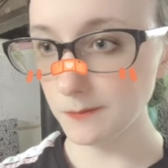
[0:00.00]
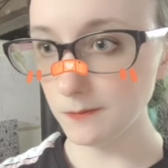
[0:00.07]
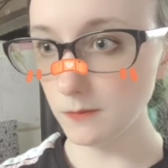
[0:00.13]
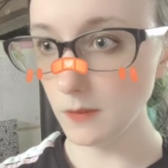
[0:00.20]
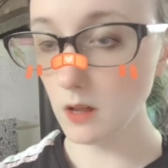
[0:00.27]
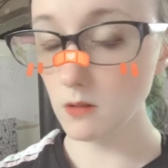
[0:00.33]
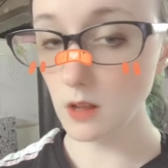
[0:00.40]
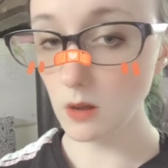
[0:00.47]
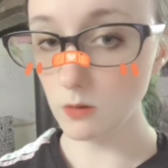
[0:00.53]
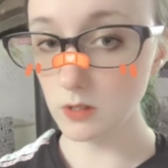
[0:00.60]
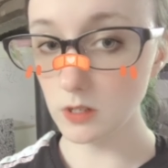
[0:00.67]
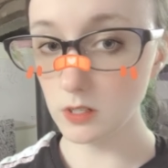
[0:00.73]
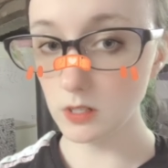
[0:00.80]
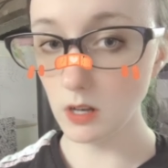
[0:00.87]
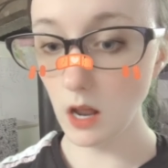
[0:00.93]
yeah, that was
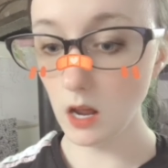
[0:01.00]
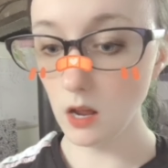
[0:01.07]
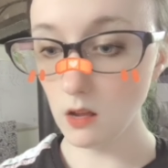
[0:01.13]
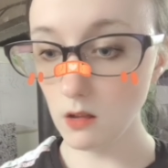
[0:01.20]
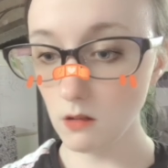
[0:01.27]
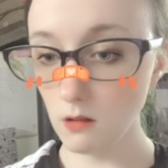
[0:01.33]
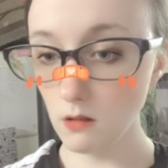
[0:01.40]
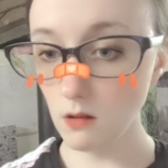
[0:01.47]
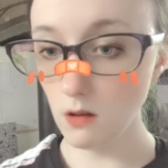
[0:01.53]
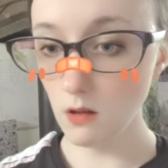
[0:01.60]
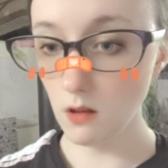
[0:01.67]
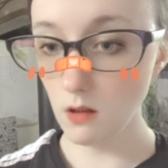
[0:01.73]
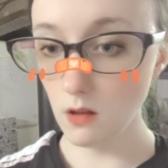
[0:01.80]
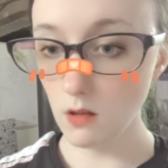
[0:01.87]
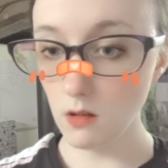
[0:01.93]
it today.
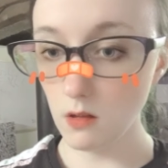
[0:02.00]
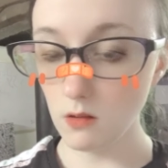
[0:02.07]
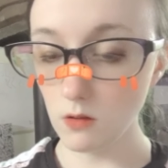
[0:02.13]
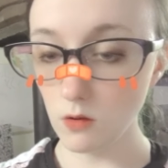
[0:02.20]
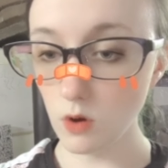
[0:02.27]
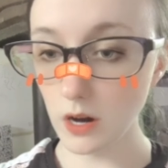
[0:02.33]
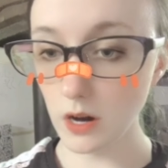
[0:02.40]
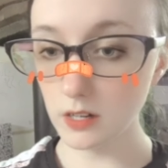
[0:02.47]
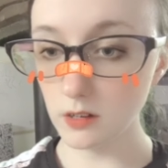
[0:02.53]
The grind